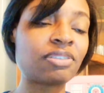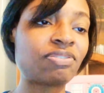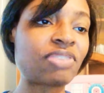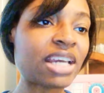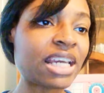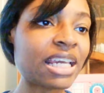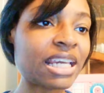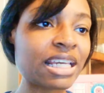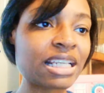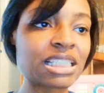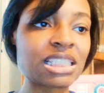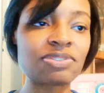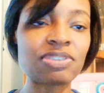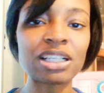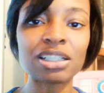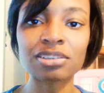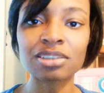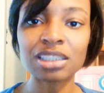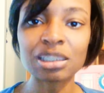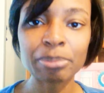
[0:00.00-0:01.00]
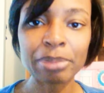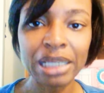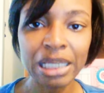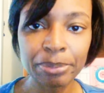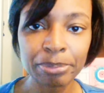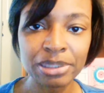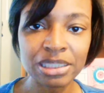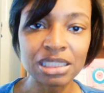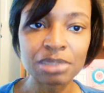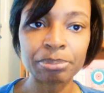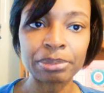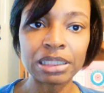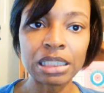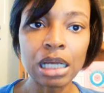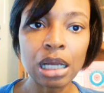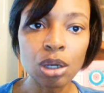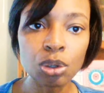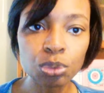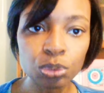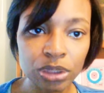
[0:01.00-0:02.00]
fast, follow the commandments, be
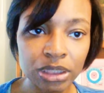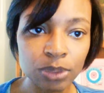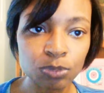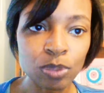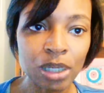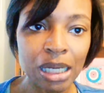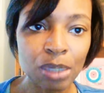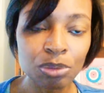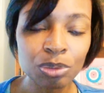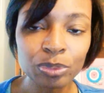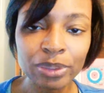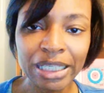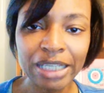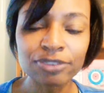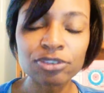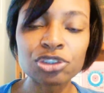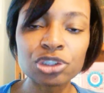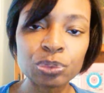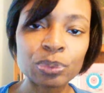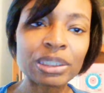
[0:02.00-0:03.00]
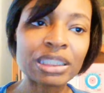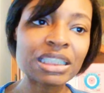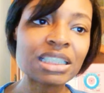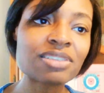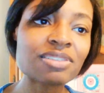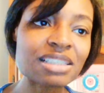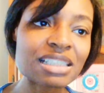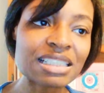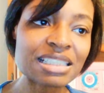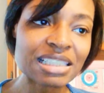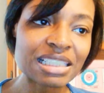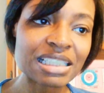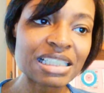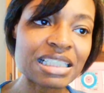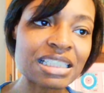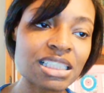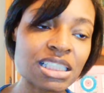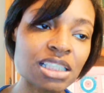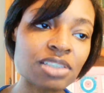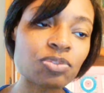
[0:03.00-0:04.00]
holy. Why would we have to do any of these
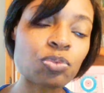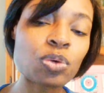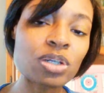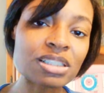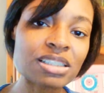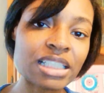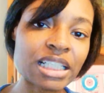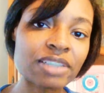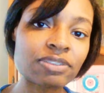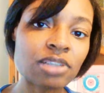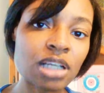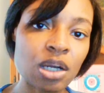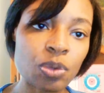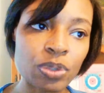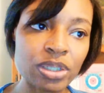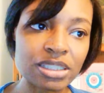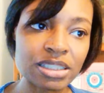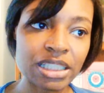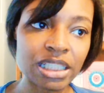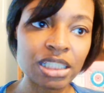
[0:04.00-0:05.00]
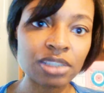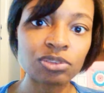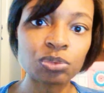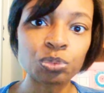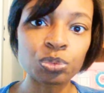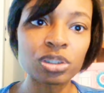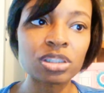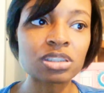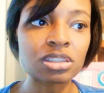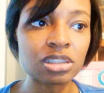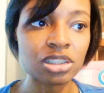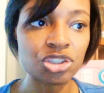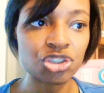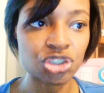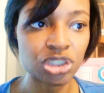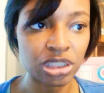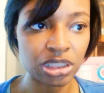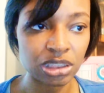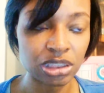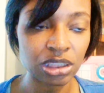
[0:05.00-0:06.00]
things if once saved, always saved was
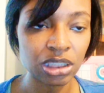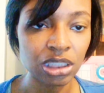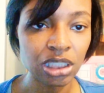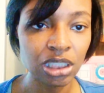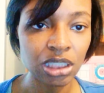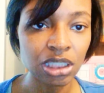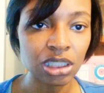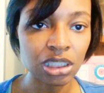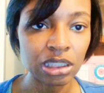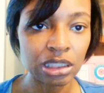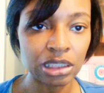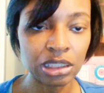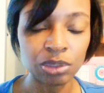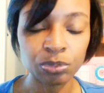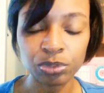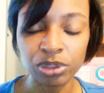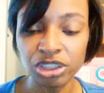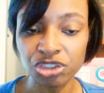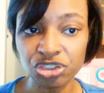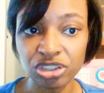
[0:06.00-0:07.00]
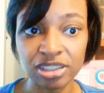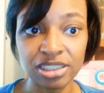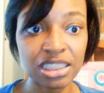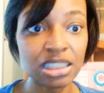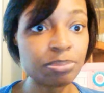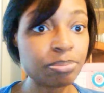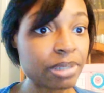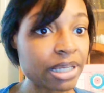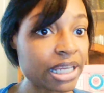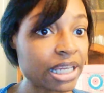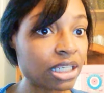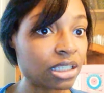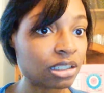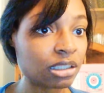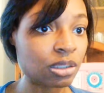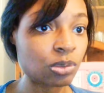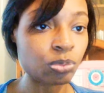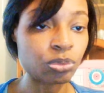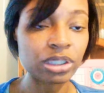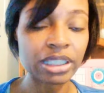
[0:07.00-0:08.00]
legit? Uh, we can just sit back
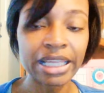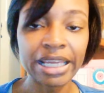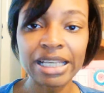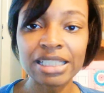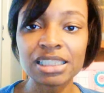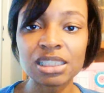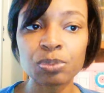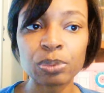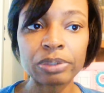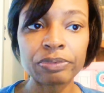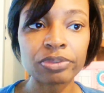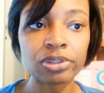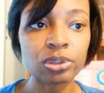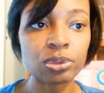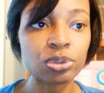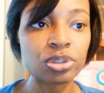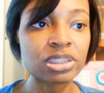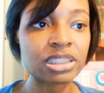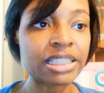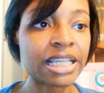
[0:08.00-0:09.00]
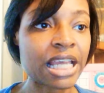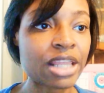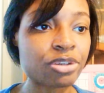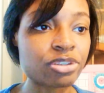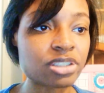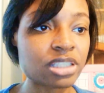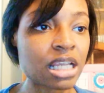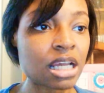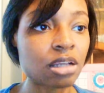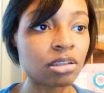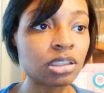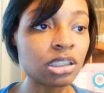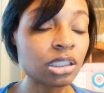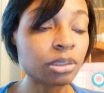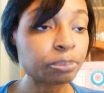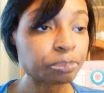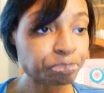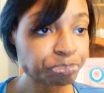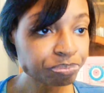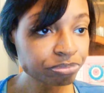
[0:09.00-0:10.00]
and relax and wait for the Lord to gather us all
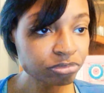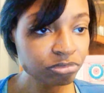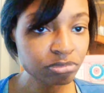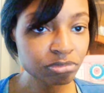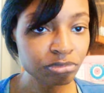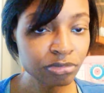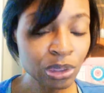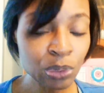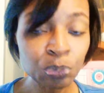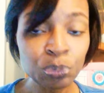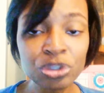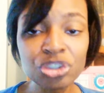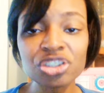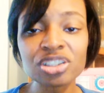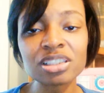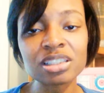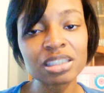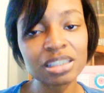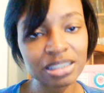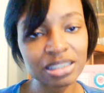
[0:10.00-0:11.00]
up, which is